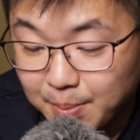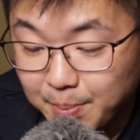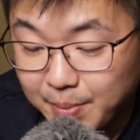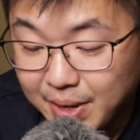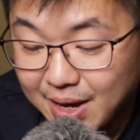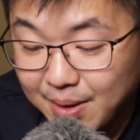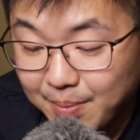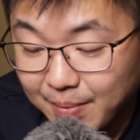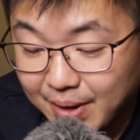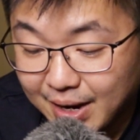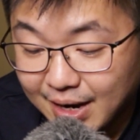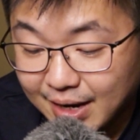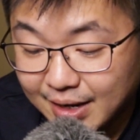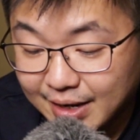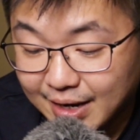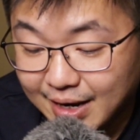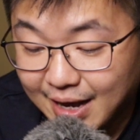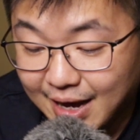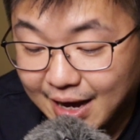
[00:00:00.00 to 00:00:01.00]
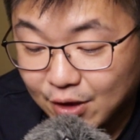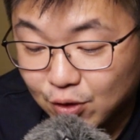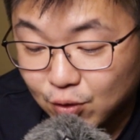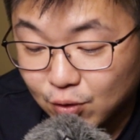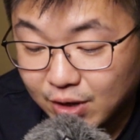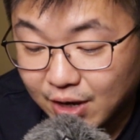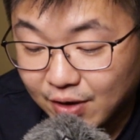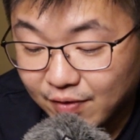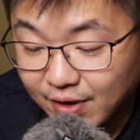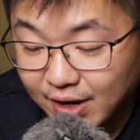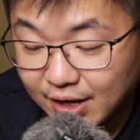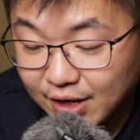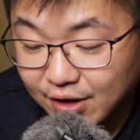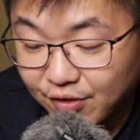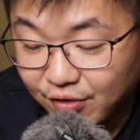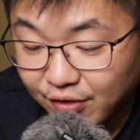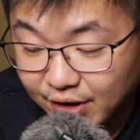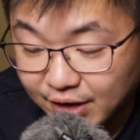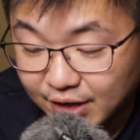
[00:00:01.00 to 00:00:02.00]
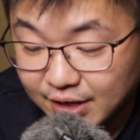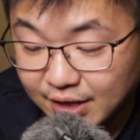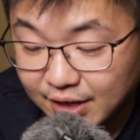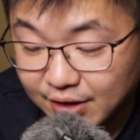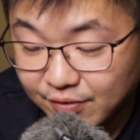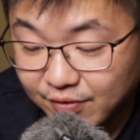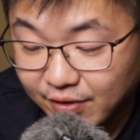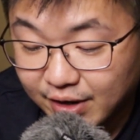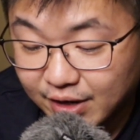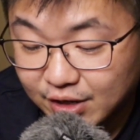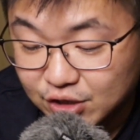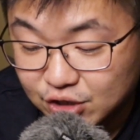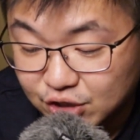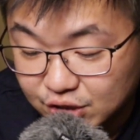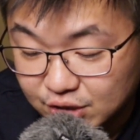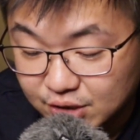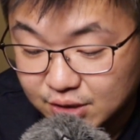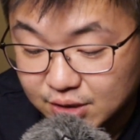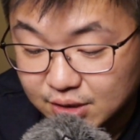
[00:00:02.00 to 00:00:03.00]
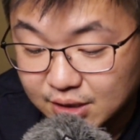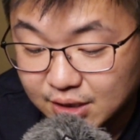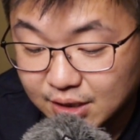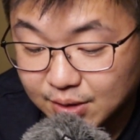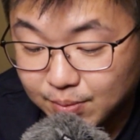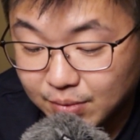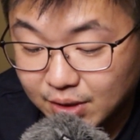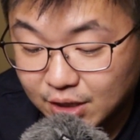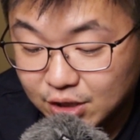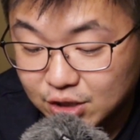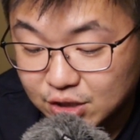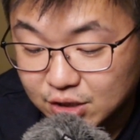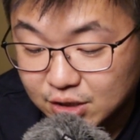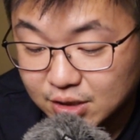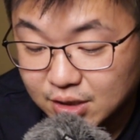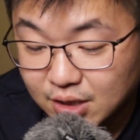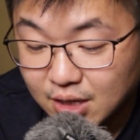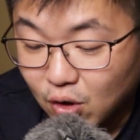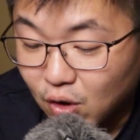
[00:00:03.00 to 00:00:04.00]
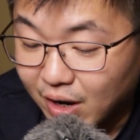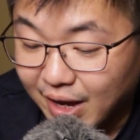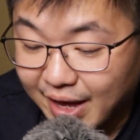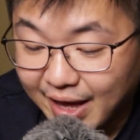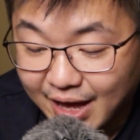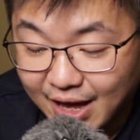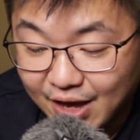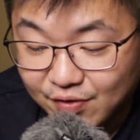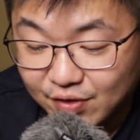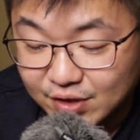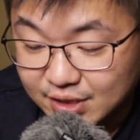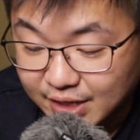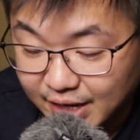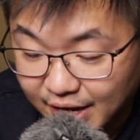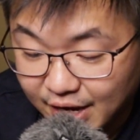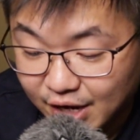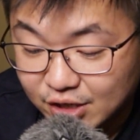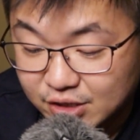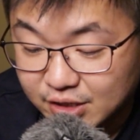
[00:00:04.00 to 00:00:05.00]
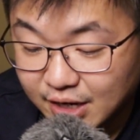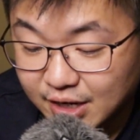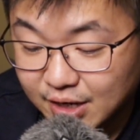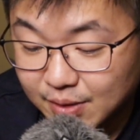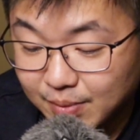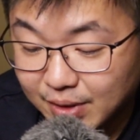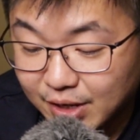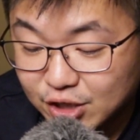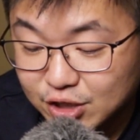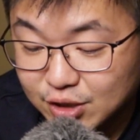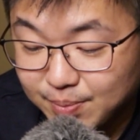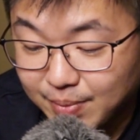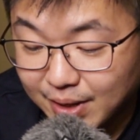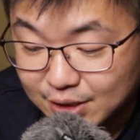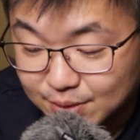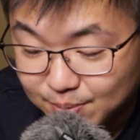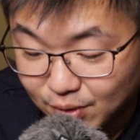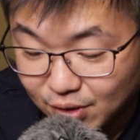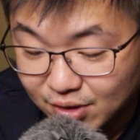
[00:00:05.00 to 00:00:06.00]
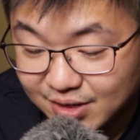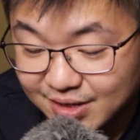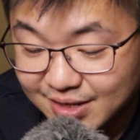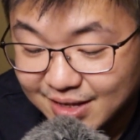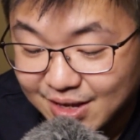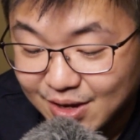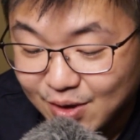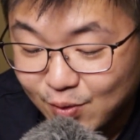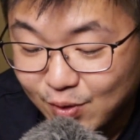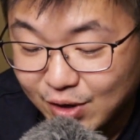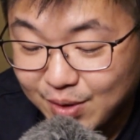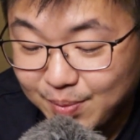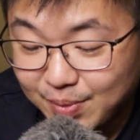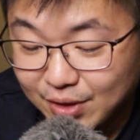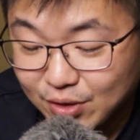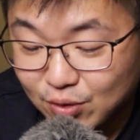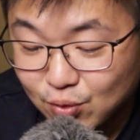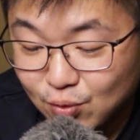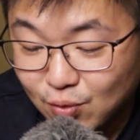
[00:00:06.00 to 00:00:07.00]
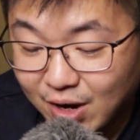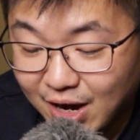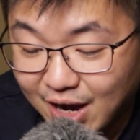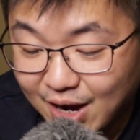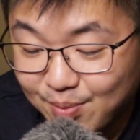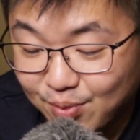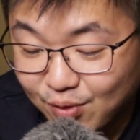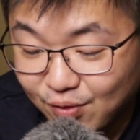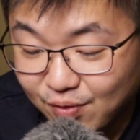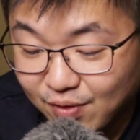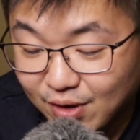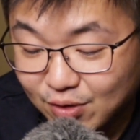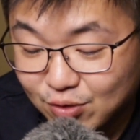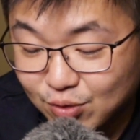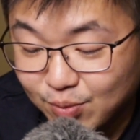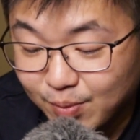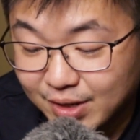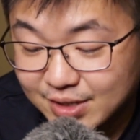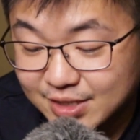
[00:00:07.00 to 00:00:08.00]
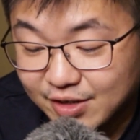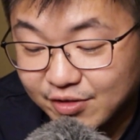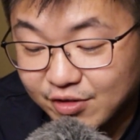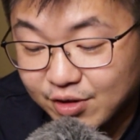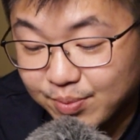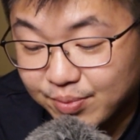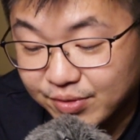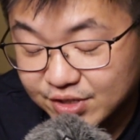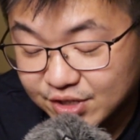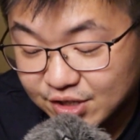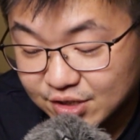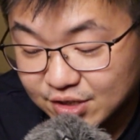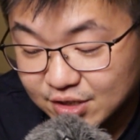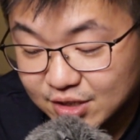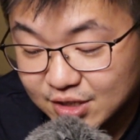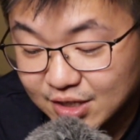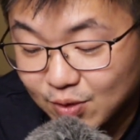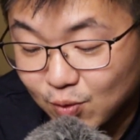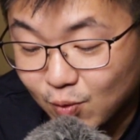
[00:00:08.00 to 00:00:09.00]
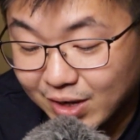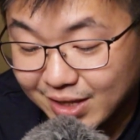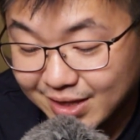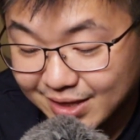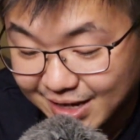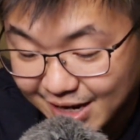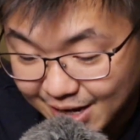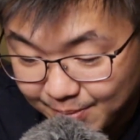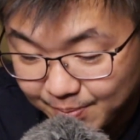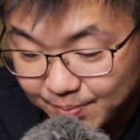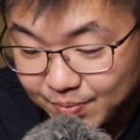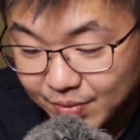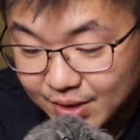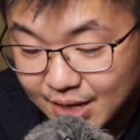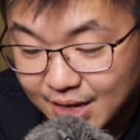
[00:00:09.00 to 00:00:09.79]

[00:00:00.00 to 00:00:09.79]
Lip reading: Bear in mind that I don't have any credit in financial in Malaysia. All I have is cash and a Malaysian passport. Will it be too high profile to make several purchases in one time?